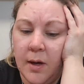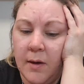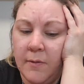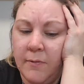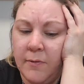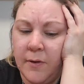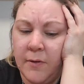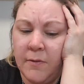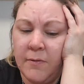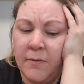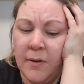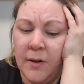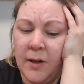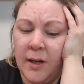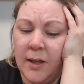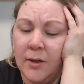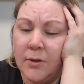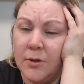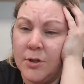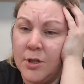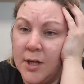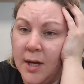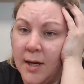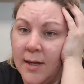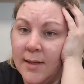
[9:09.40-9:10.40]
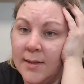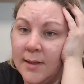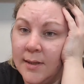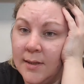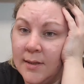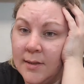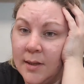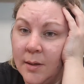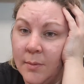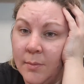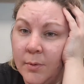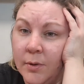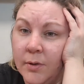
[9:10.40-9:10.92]
if you feel like you're chasing
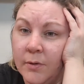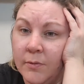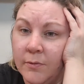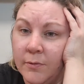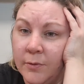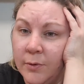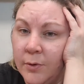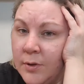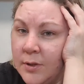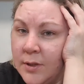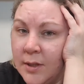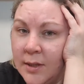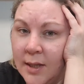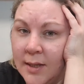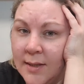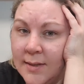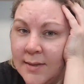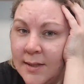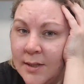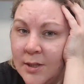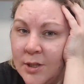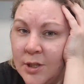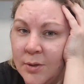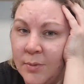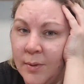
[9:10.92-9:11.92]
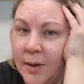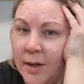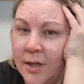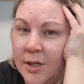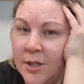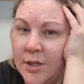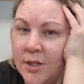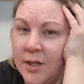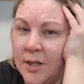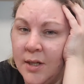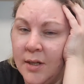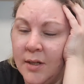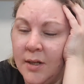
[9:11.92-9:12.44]
someone and forcing that
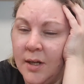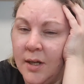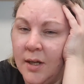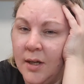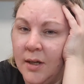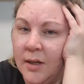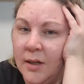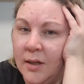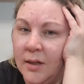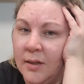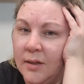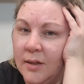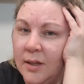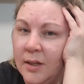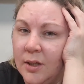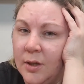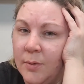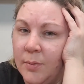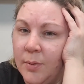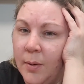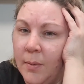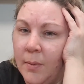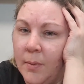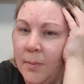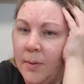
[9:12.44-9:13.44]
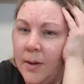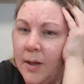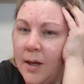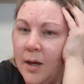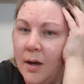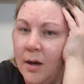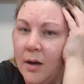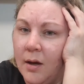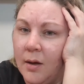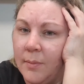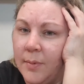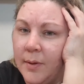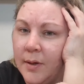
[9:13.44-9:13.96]
situation, then you probably
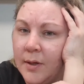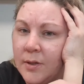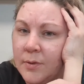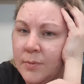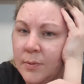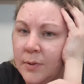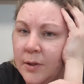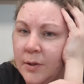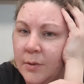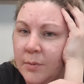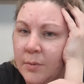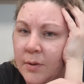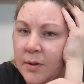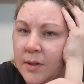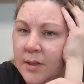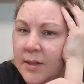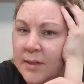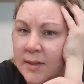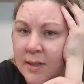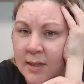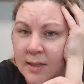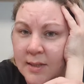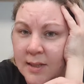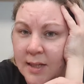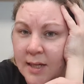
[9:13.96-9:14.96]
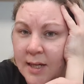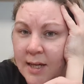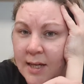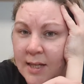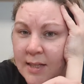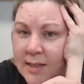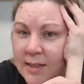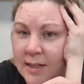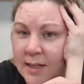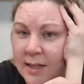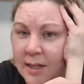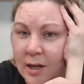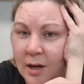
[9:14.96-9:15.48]
are, because what you want is this
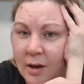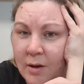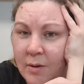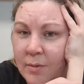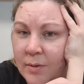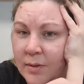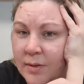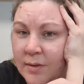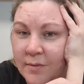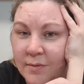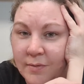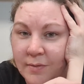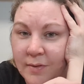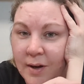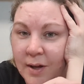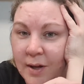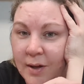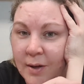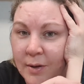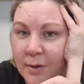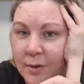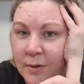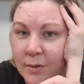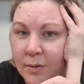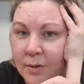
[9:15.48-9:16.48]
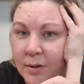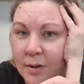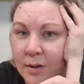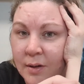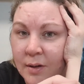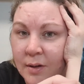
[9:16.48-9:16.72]
easy go with the flow.